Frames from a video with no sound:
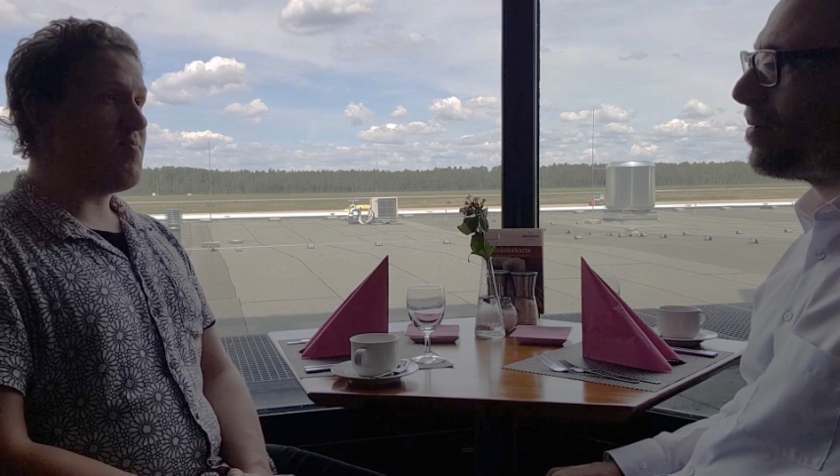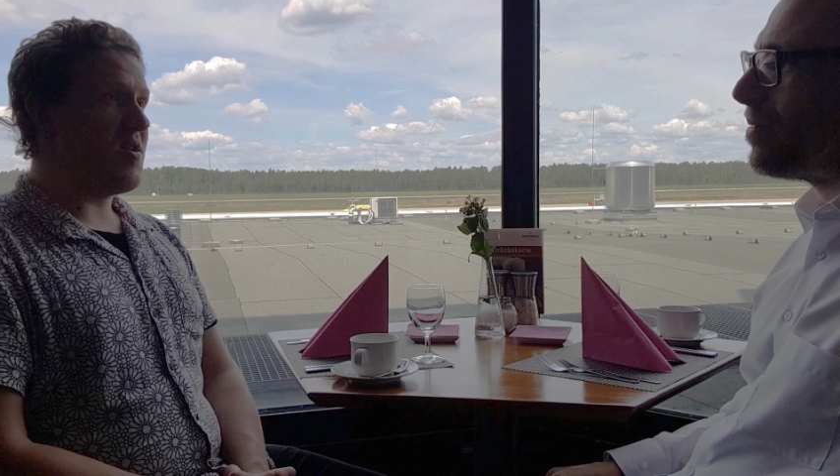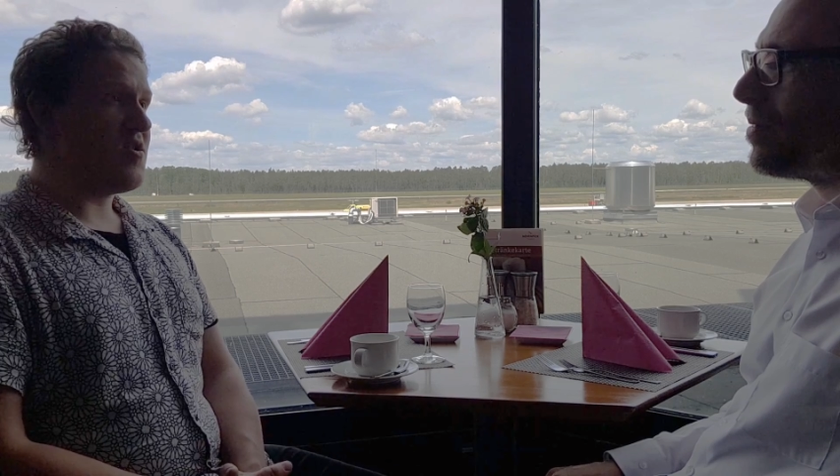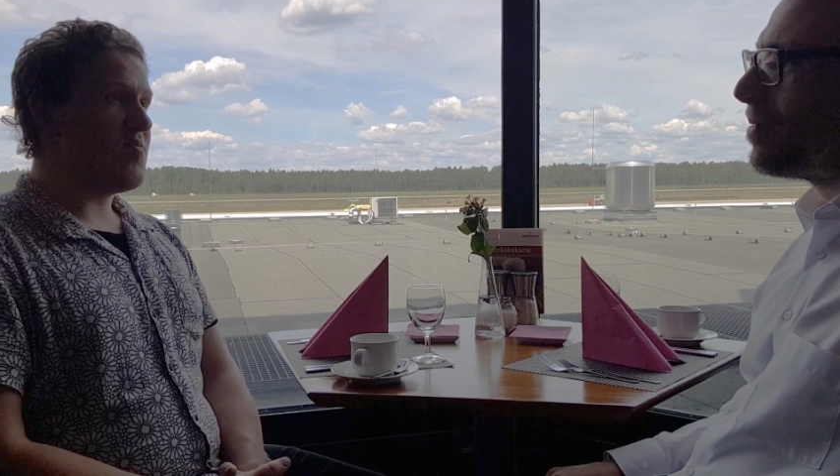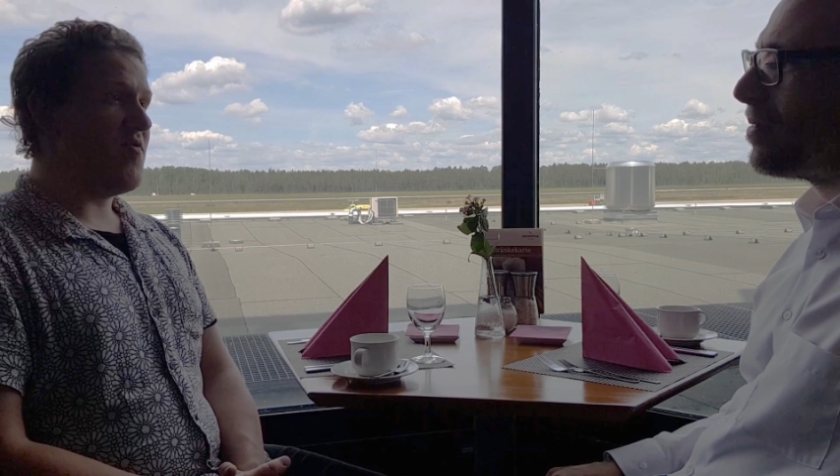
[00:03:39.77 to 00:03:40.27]

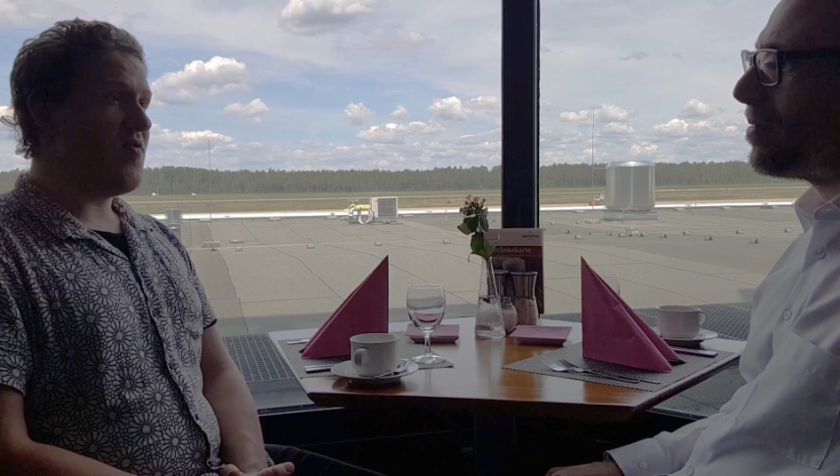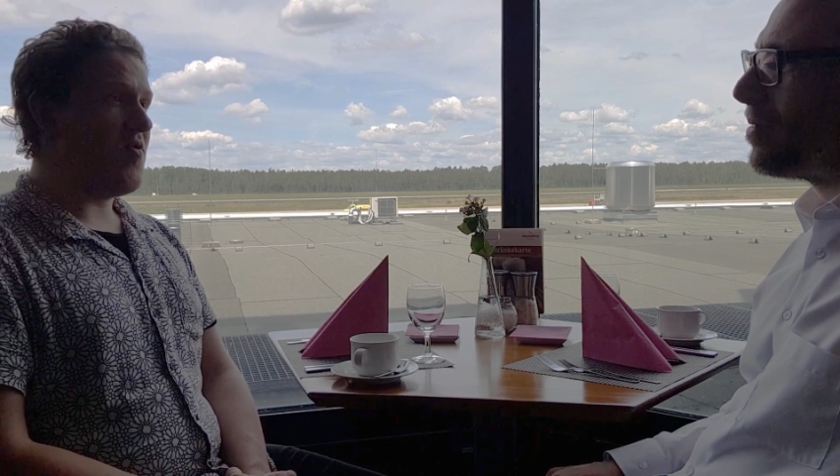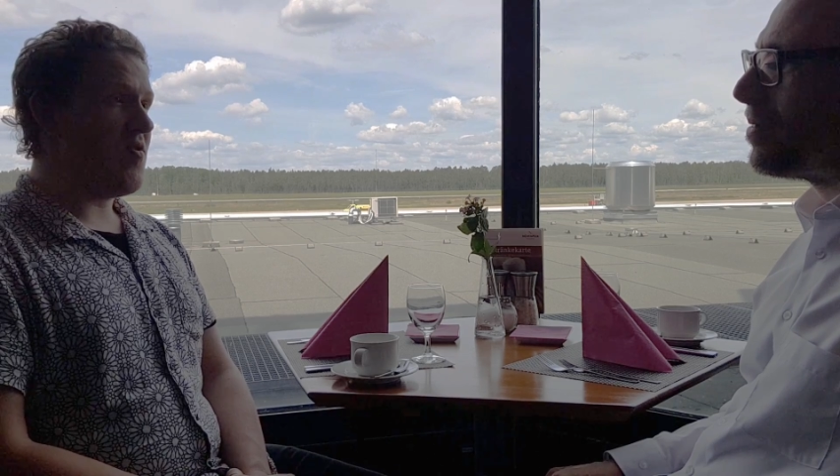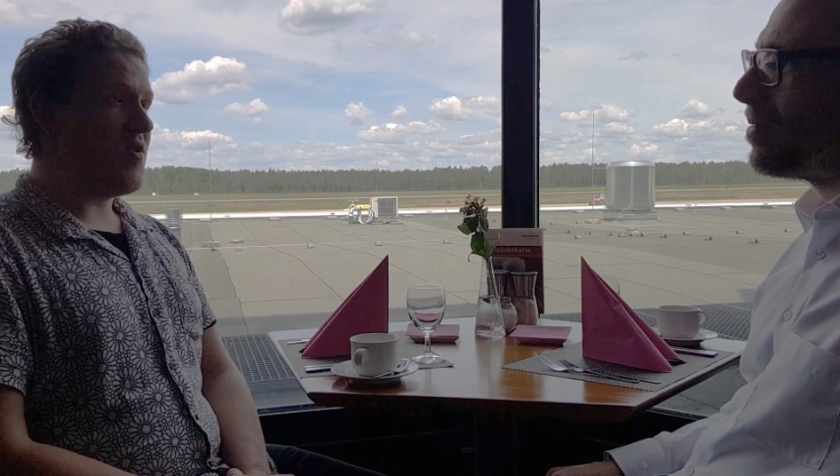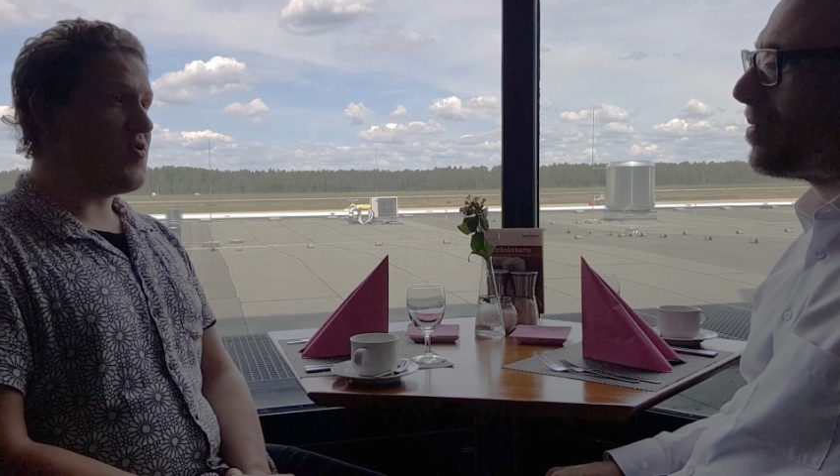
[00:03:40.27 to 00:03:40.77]
months before
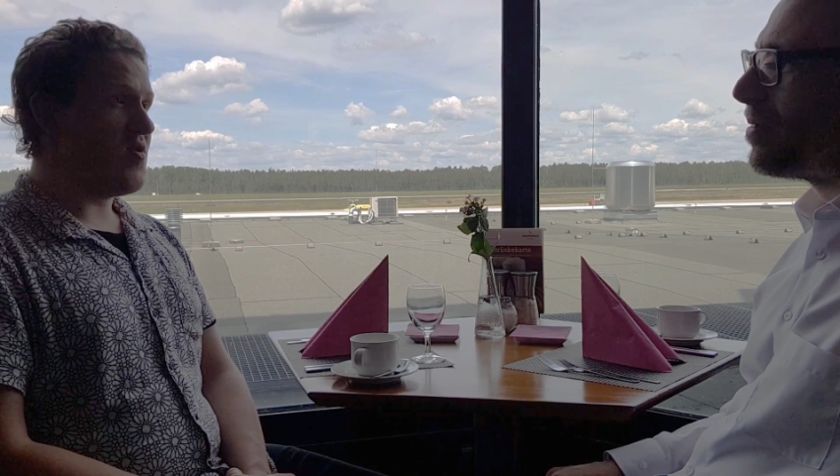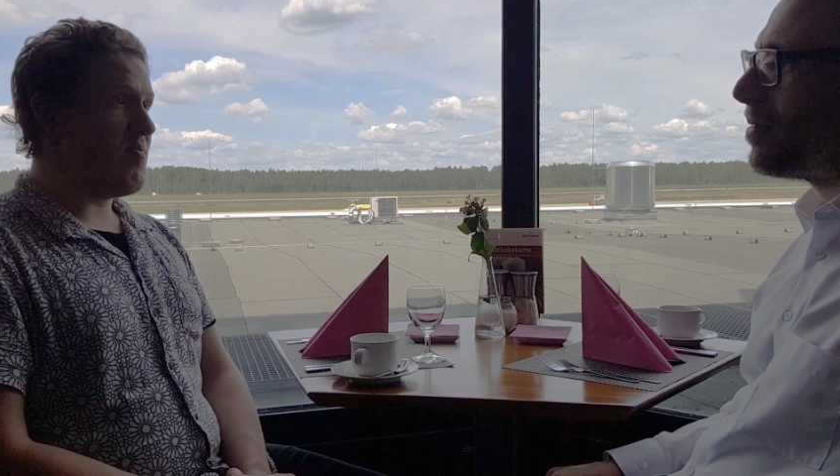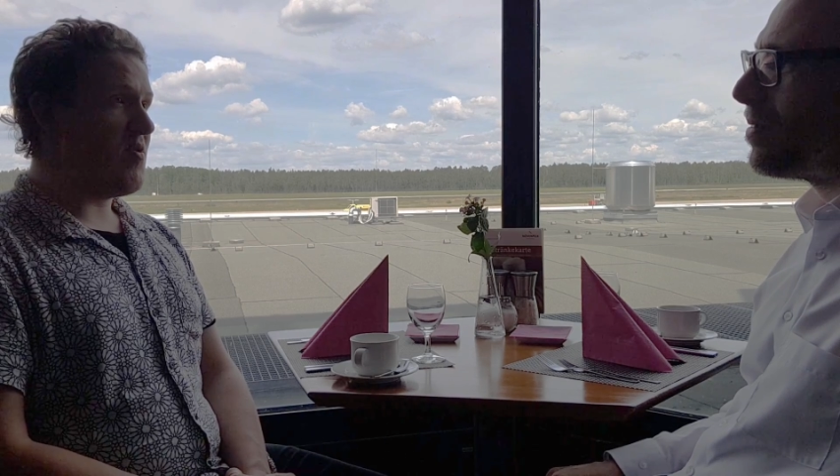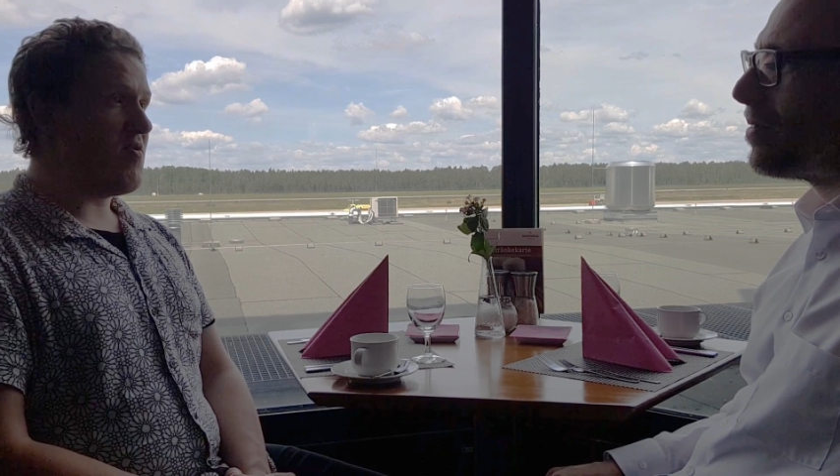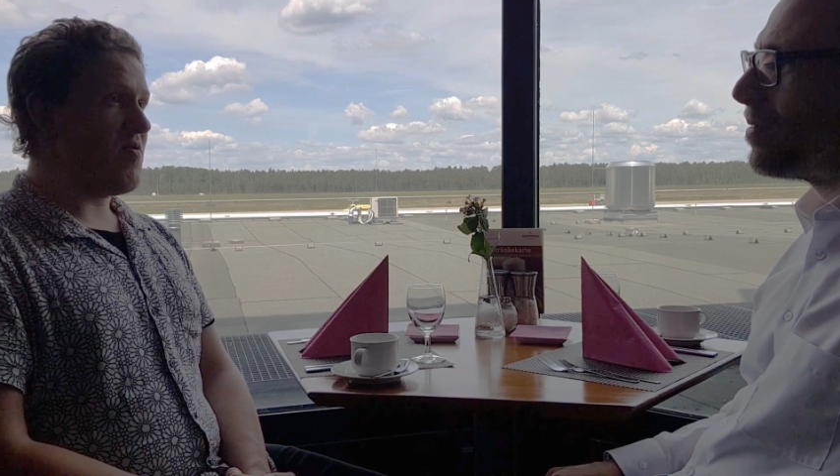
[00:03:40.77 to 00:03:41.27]
I joined
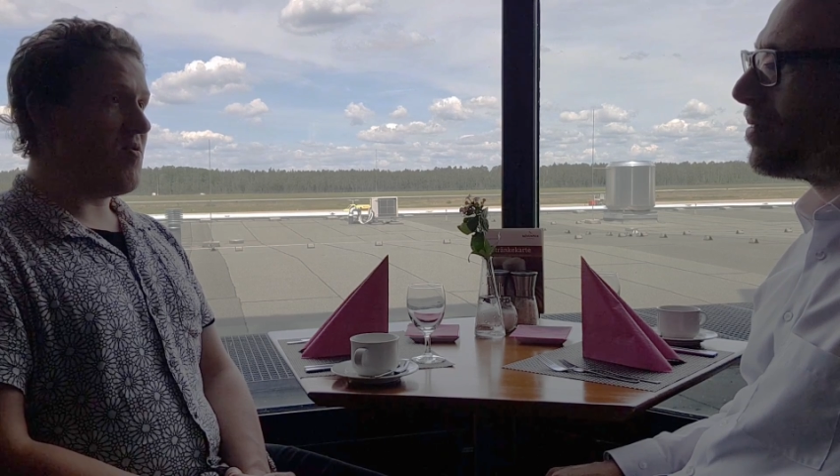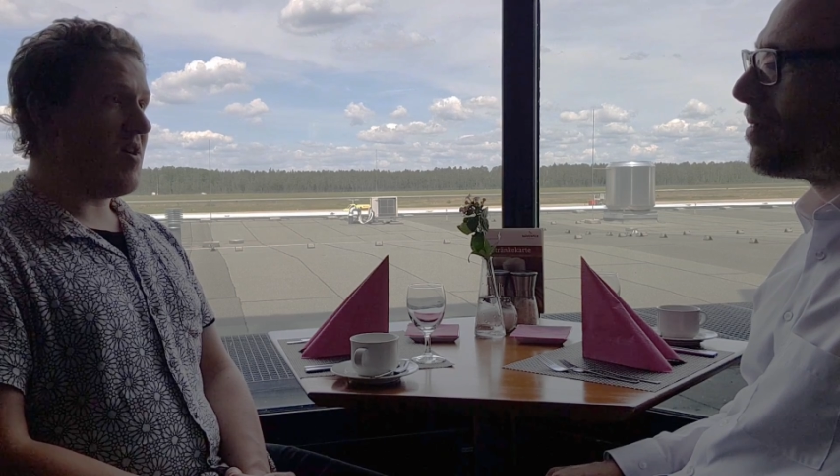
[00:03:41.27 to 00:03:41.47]
the Builderall,